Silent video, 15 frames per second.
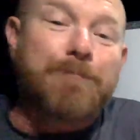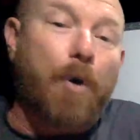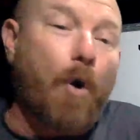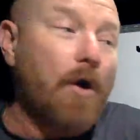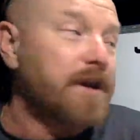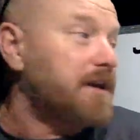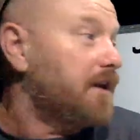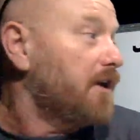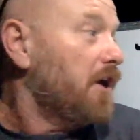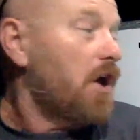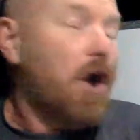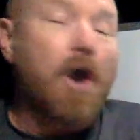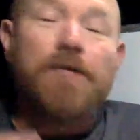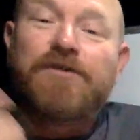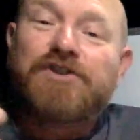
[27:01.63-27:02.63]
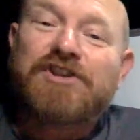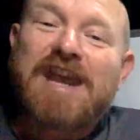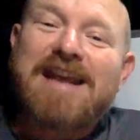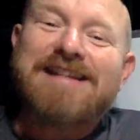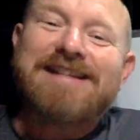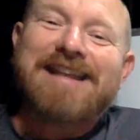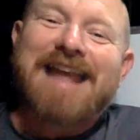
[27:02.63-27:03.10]
point of
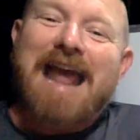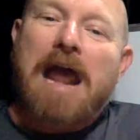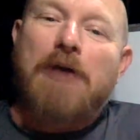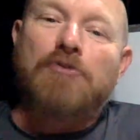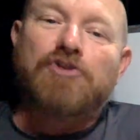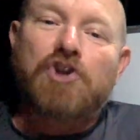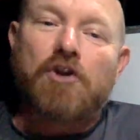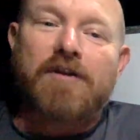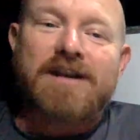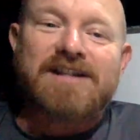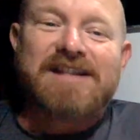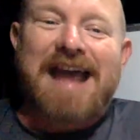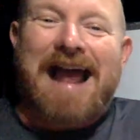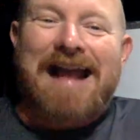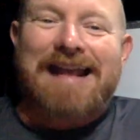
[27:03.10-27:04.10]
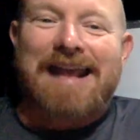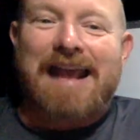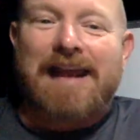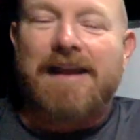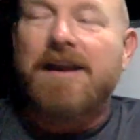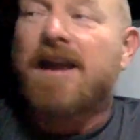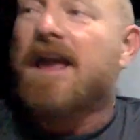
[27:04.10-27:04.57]
sheeting out during
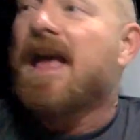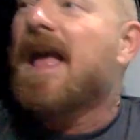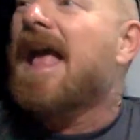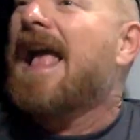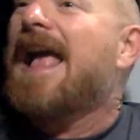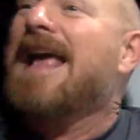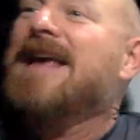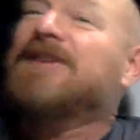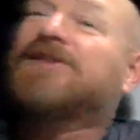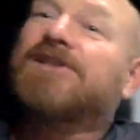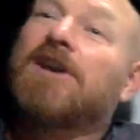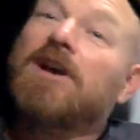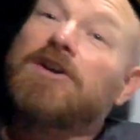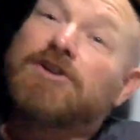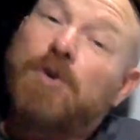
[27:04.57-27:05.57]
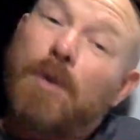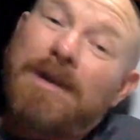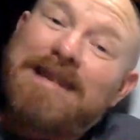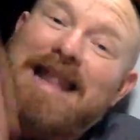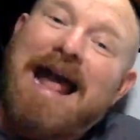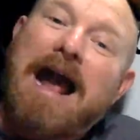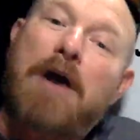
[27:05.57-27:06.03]
tacking is to
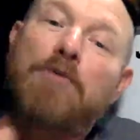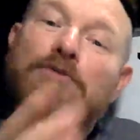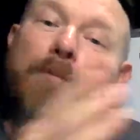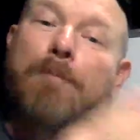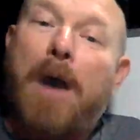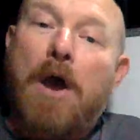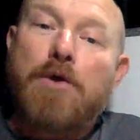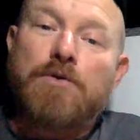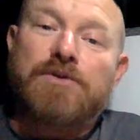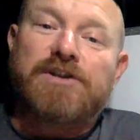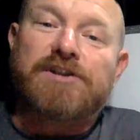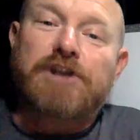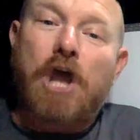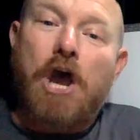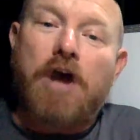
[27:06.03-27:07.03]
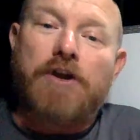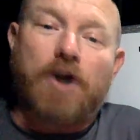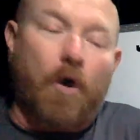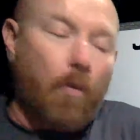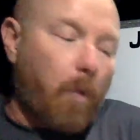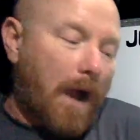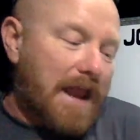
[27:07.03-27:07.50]
allow the boat to turn
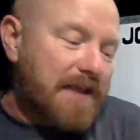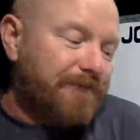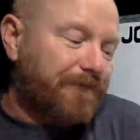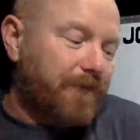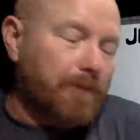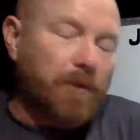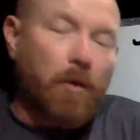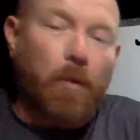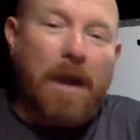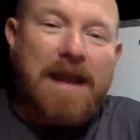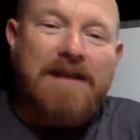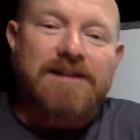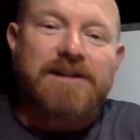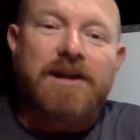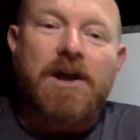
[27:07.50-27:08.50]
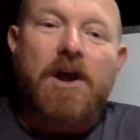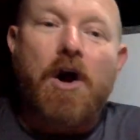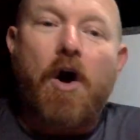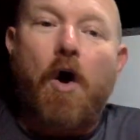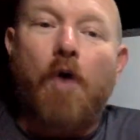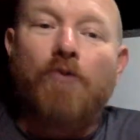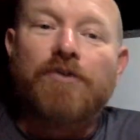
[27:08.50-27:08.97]
away from the wind
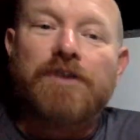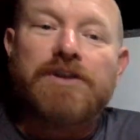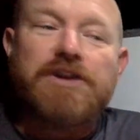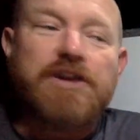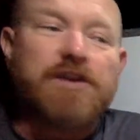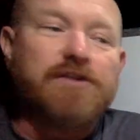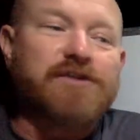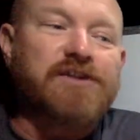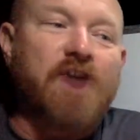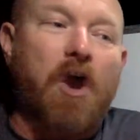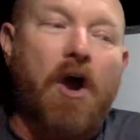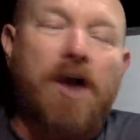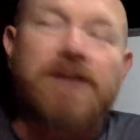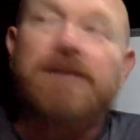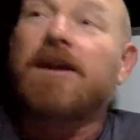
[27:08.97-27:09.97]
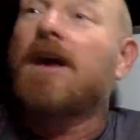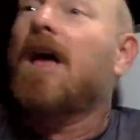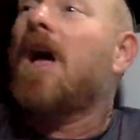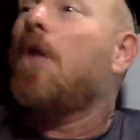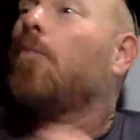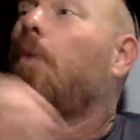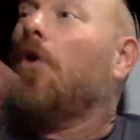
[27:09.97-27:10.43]
on the new side.
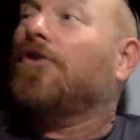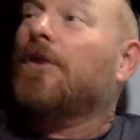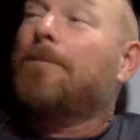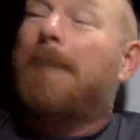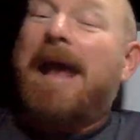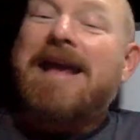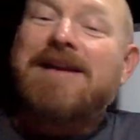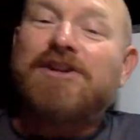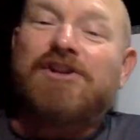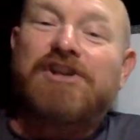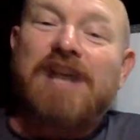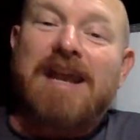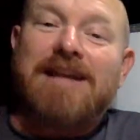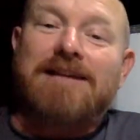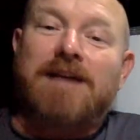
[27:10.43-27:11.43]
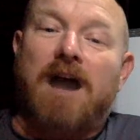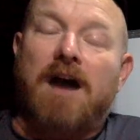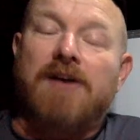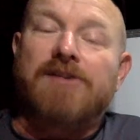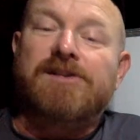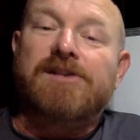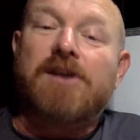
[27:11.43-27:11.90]
What the main sheet
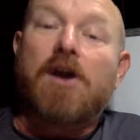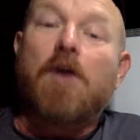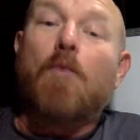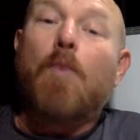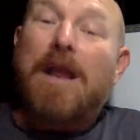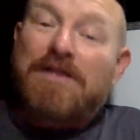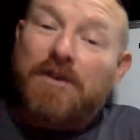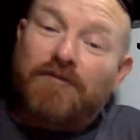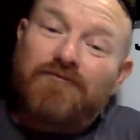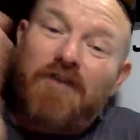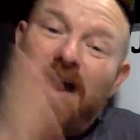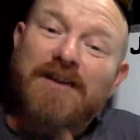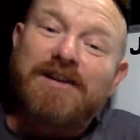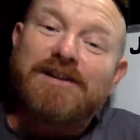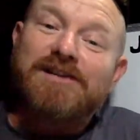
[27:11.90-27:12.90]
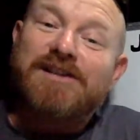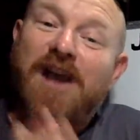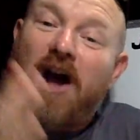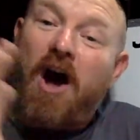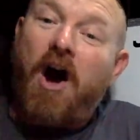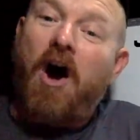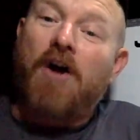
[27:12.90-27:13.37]
does when the rudders
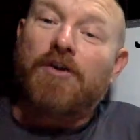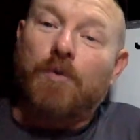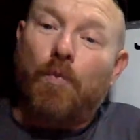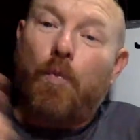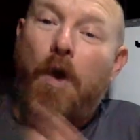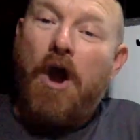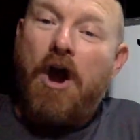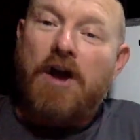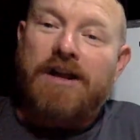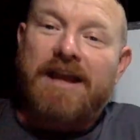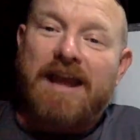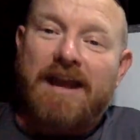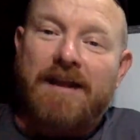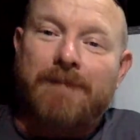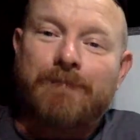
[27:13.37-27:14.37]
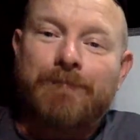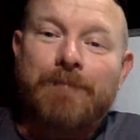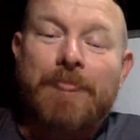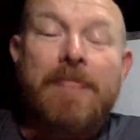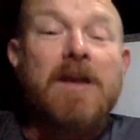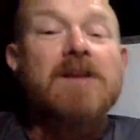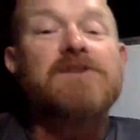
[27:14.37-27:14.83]
aren't working,
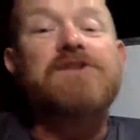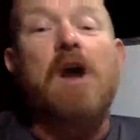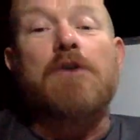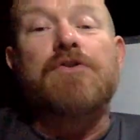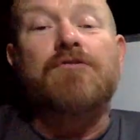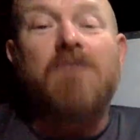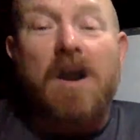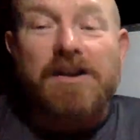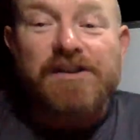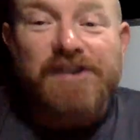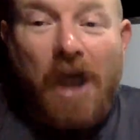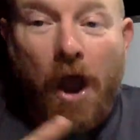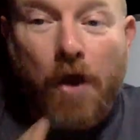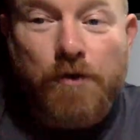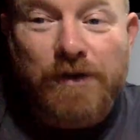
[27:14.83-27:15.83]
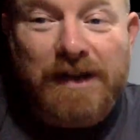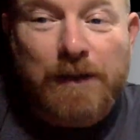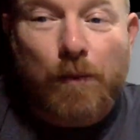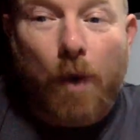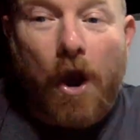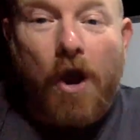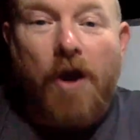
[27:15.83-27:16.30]
so the rudders only
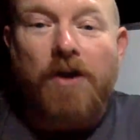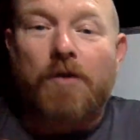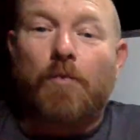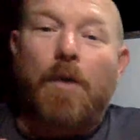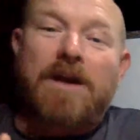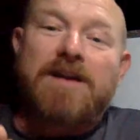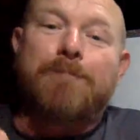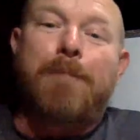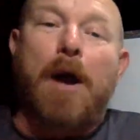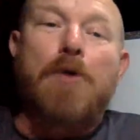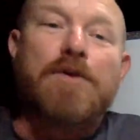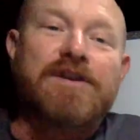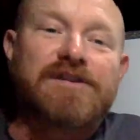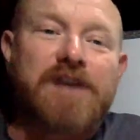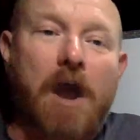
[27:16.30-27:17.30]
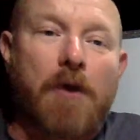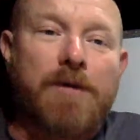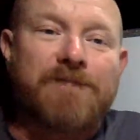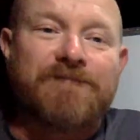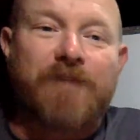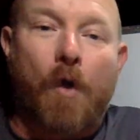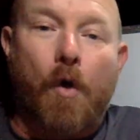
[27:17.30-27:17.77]
work when the boat is going
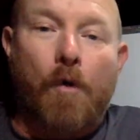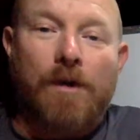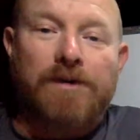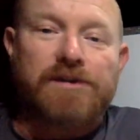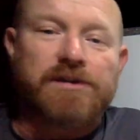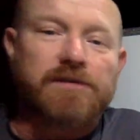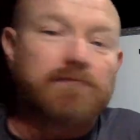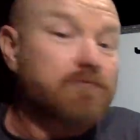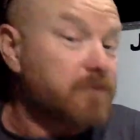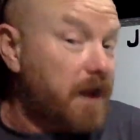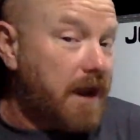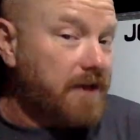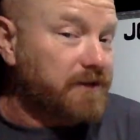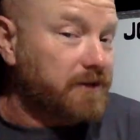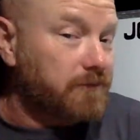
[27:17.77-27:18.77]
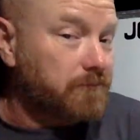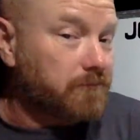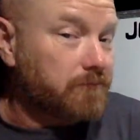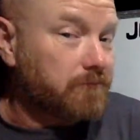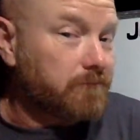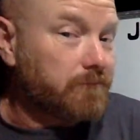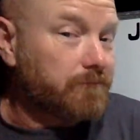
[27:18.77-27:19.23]
forwards. Yes?
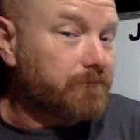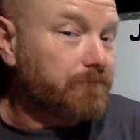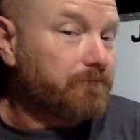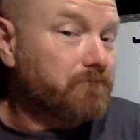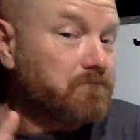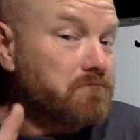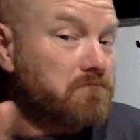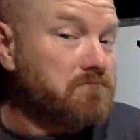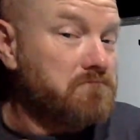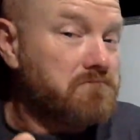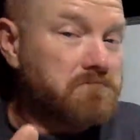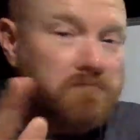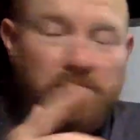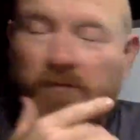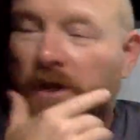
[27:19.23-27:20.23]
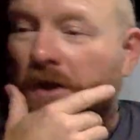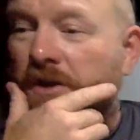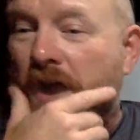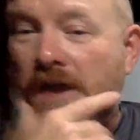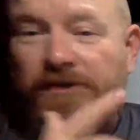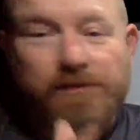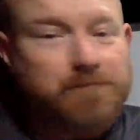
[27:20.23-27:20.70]
Mm?
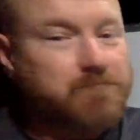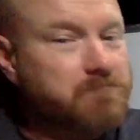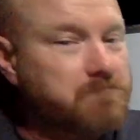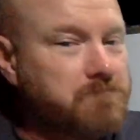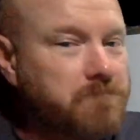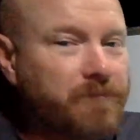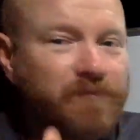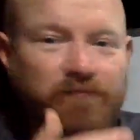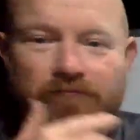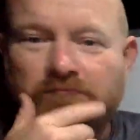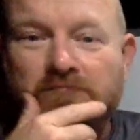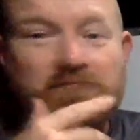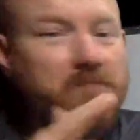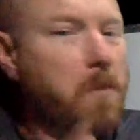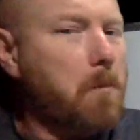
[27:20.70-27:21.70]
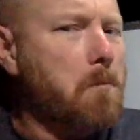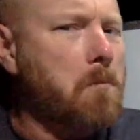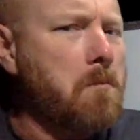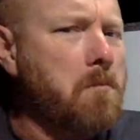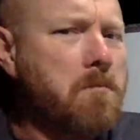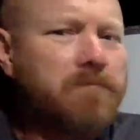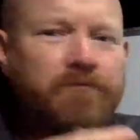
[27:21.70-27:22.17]
Yes? Mm? Mm?
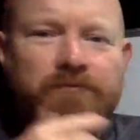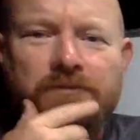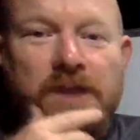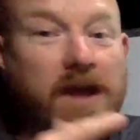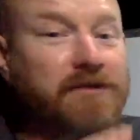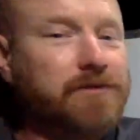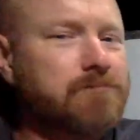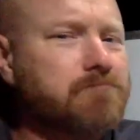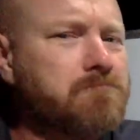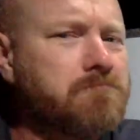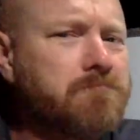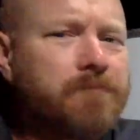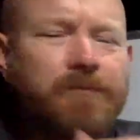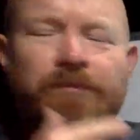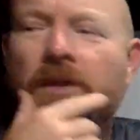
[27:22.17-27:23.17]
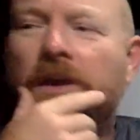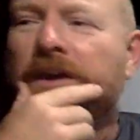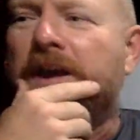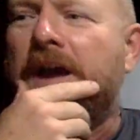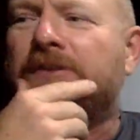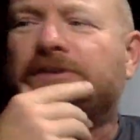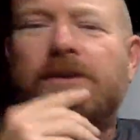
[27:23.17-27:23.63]
Mm? Yes? Mm?
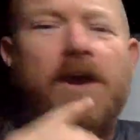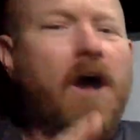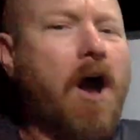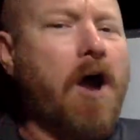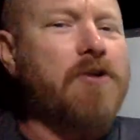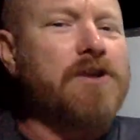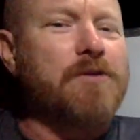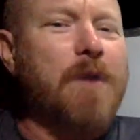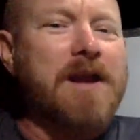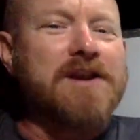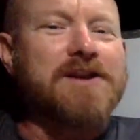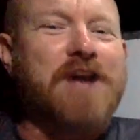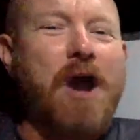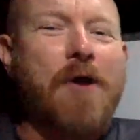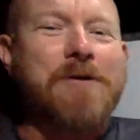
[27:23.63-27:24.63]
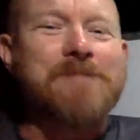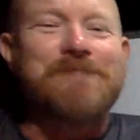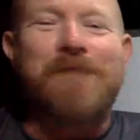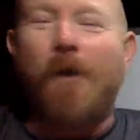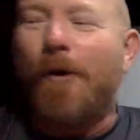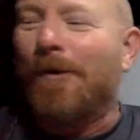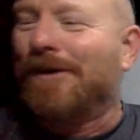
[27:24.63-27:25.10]
Yes? Only when you're going
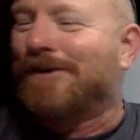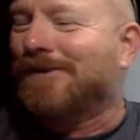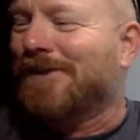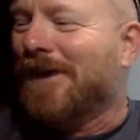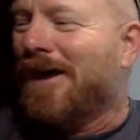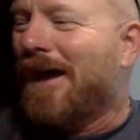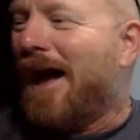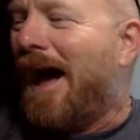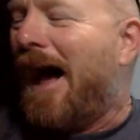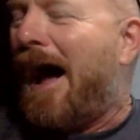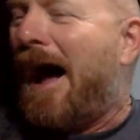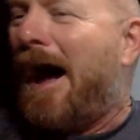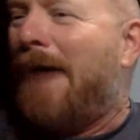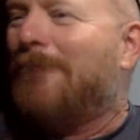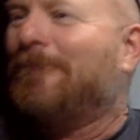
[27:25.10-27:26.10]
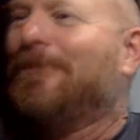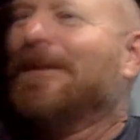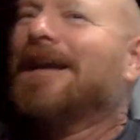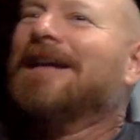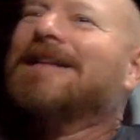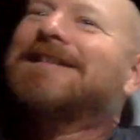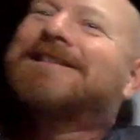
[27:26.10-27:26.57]
forwards.
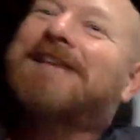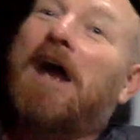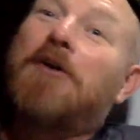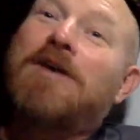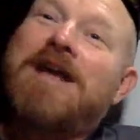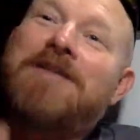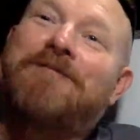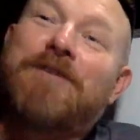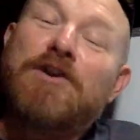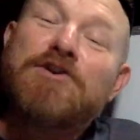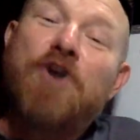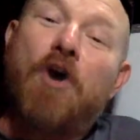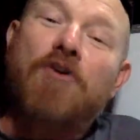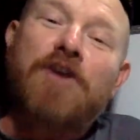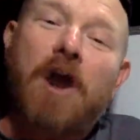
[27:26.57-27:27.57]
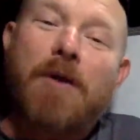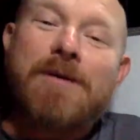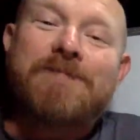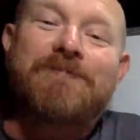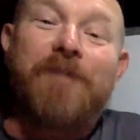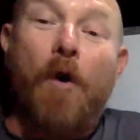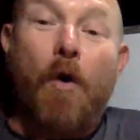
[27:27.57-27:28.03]
So if you're not
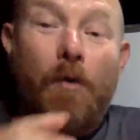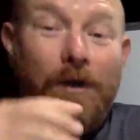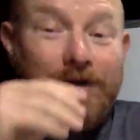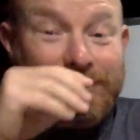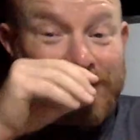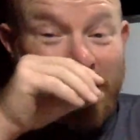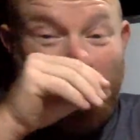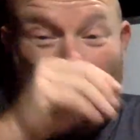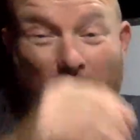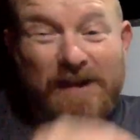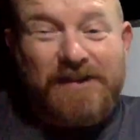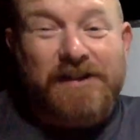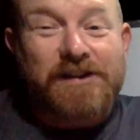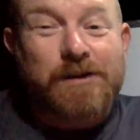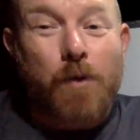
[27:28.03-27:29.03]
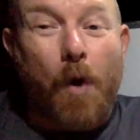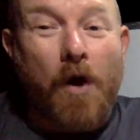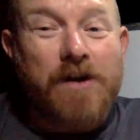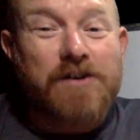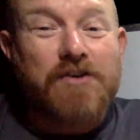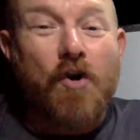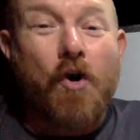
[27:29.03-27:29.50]
going forwards, which is
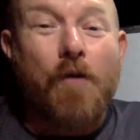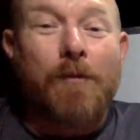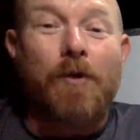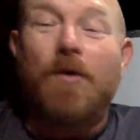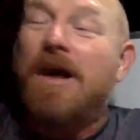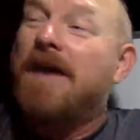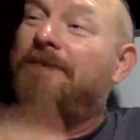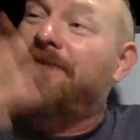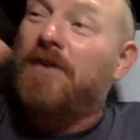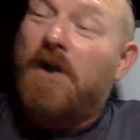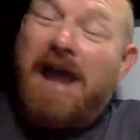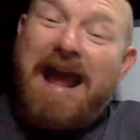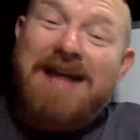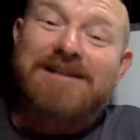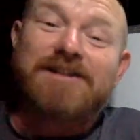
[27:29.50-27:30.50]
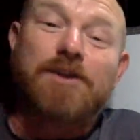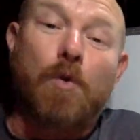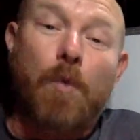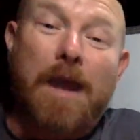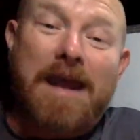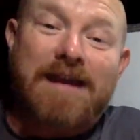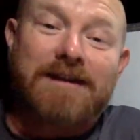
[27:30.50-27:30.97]
quite normal if you're head to
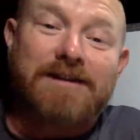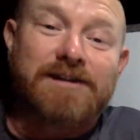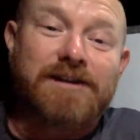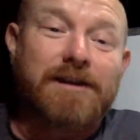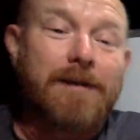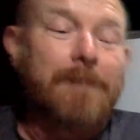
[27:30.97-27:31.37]
wind,